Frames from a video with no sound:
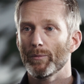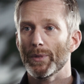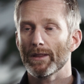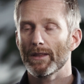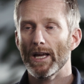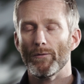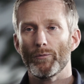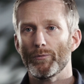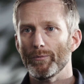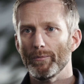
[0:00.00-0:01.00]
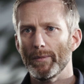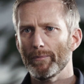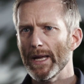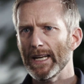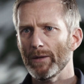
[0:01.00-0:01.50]
but they have
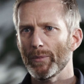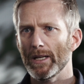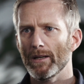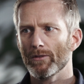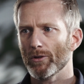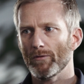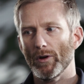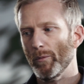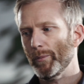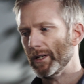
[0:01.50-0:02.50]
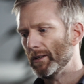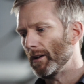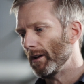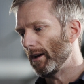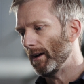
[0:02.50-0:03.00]
mainly been sort of a bit
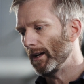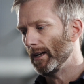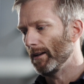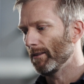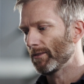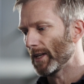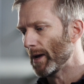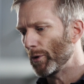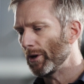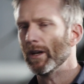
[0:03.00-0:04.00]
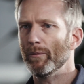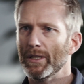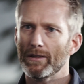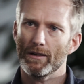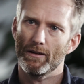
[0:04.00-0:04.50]
in salmon and a
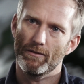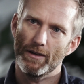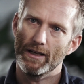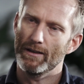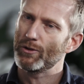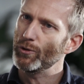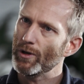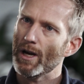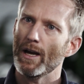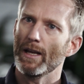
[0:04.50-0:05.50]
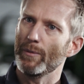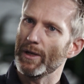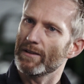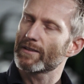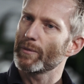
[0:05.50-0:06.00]
bit uh, in tuna and a
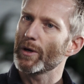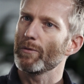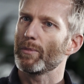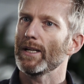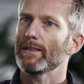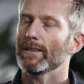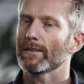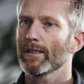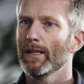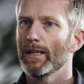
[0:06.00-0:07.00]
bit in some other places.